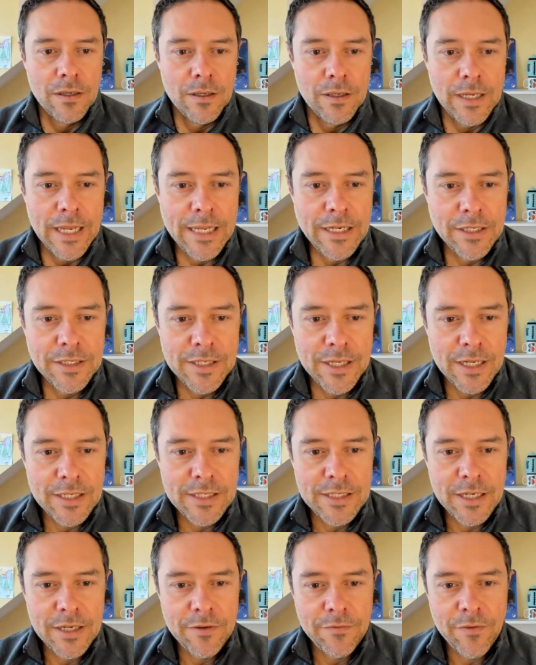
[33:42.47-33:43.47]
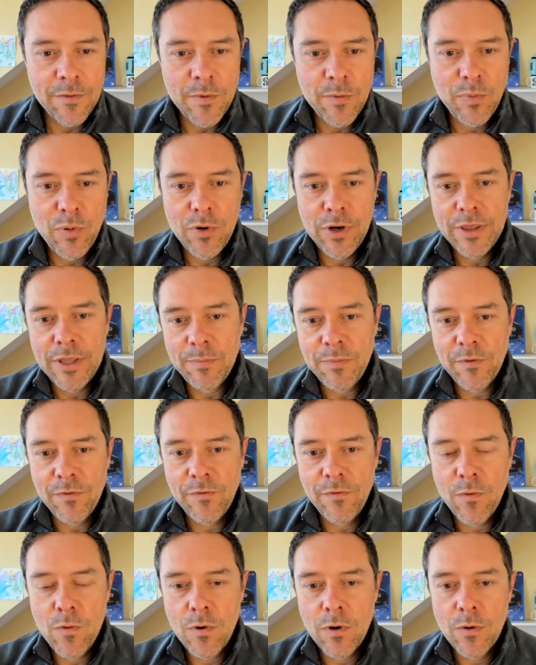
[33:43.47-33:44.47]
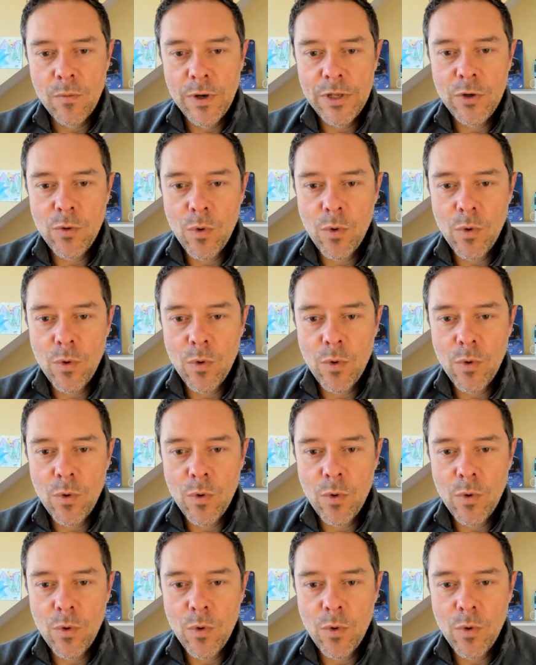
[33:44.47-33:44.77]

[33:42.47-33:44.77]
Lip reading: Anion said, I see it from a point that before when you